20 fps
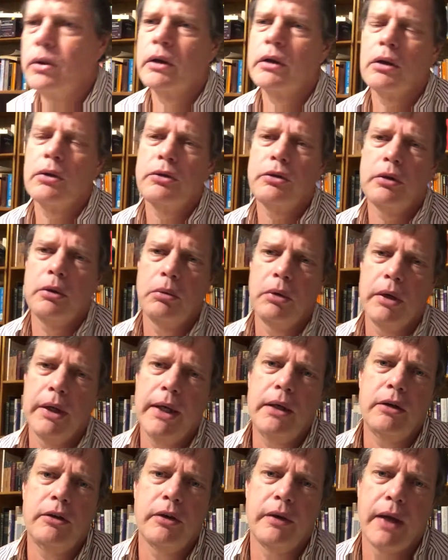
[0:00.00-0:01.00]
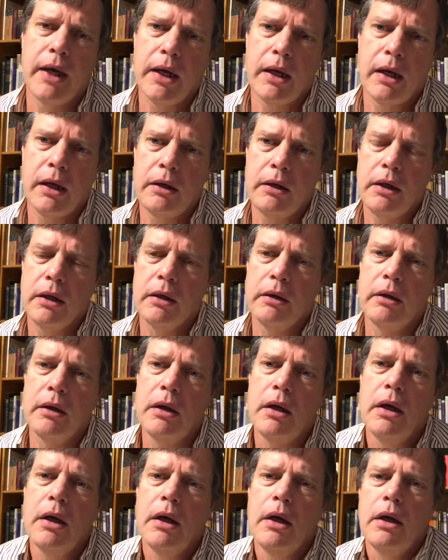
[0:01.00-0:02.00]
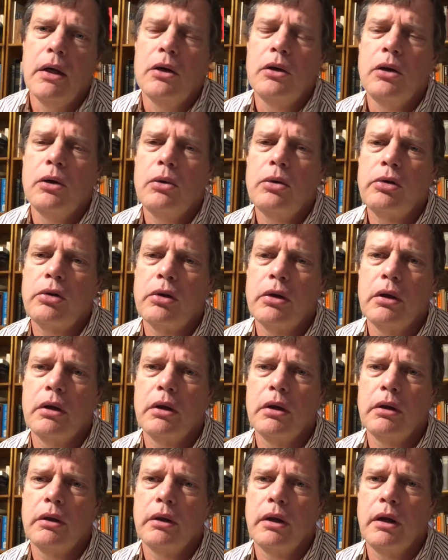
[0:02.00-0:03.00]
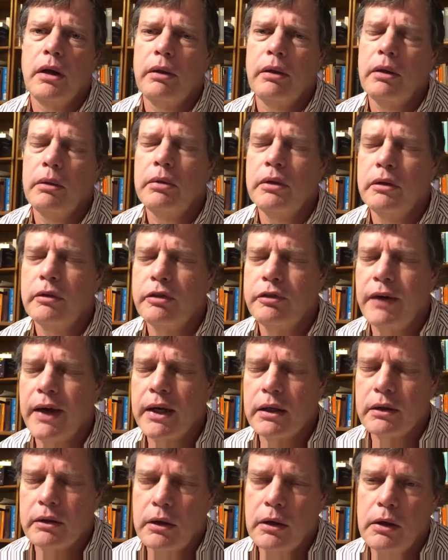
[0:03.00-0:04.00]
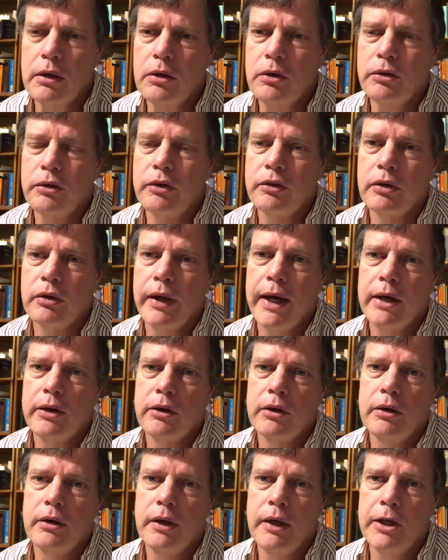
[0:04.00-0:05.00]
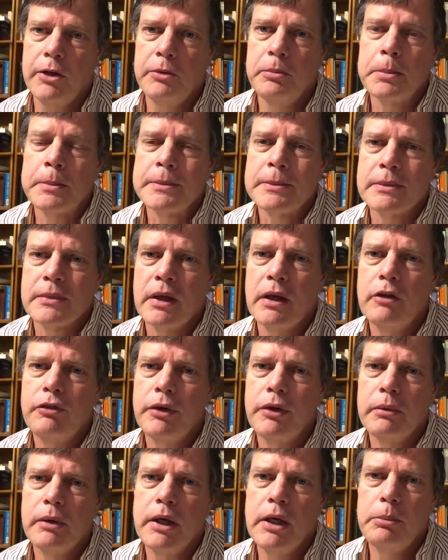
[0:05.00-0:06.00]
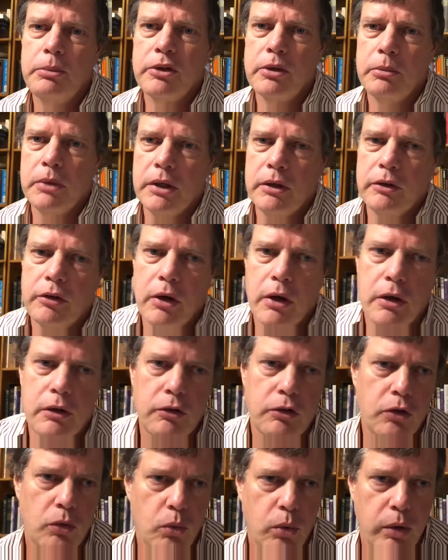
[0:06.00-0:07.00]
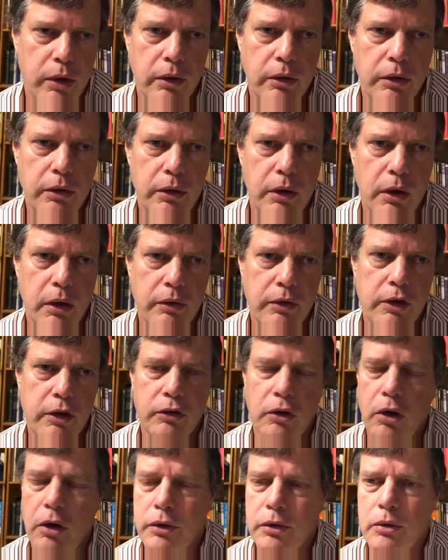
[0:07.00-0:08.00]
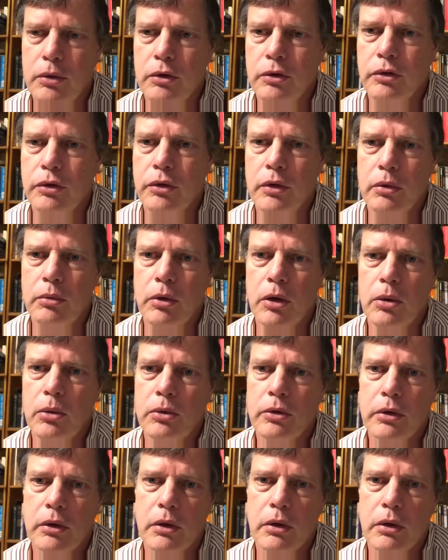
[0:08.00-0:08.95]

closely related to that idea, the notion, the fact that he uses Latin then, if it keeps him in touch with these authors that wrote